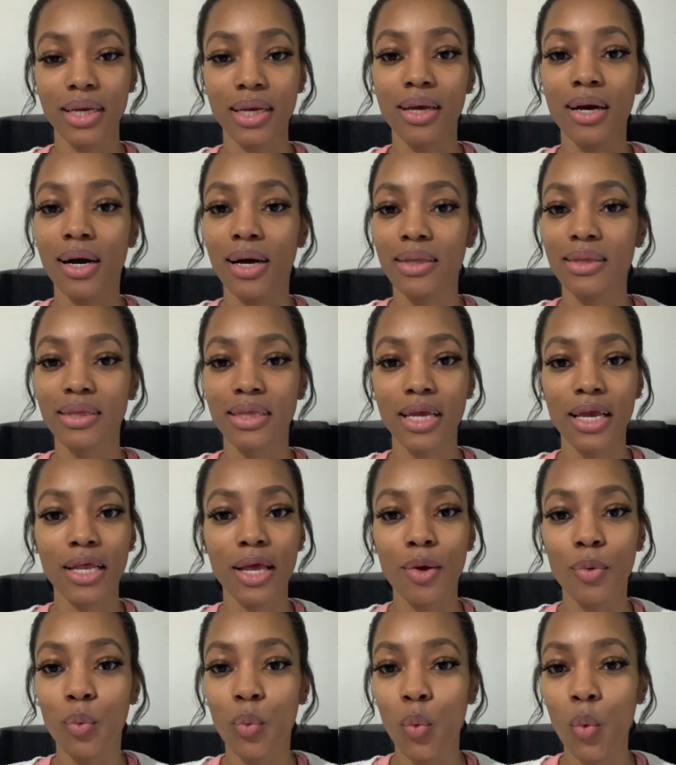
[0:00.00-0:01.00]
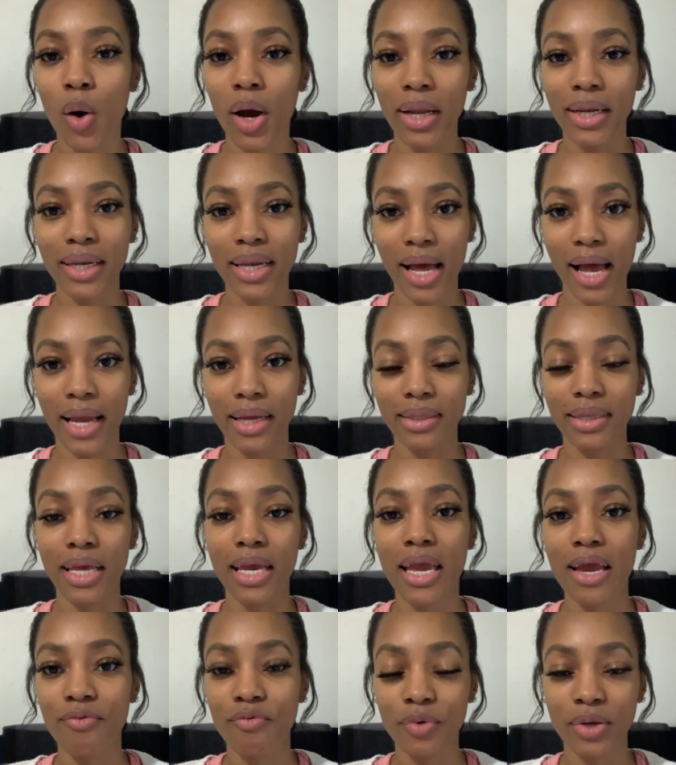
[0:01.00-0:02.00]
God said, in one night,
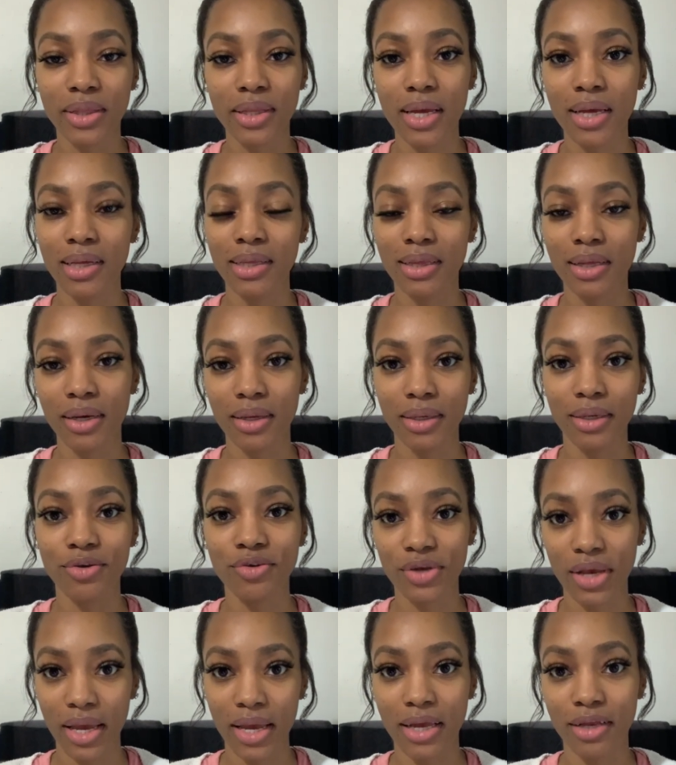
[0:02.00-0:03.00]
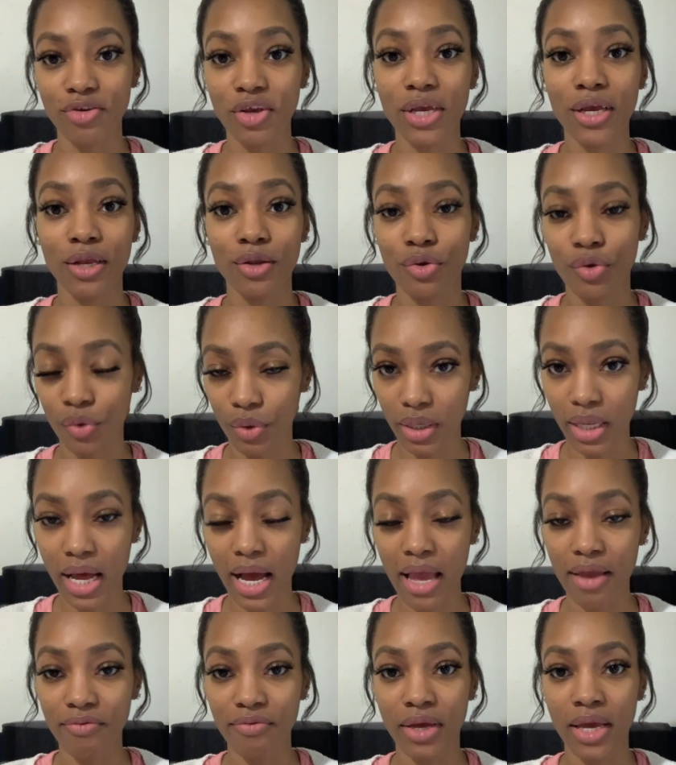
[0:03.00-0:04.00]
everything is going to change in your
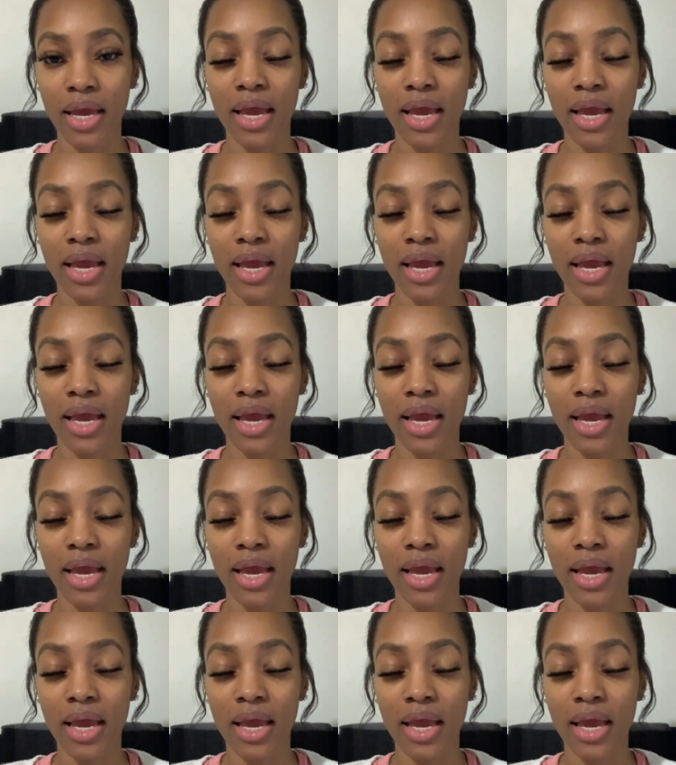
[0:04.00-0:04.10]
life.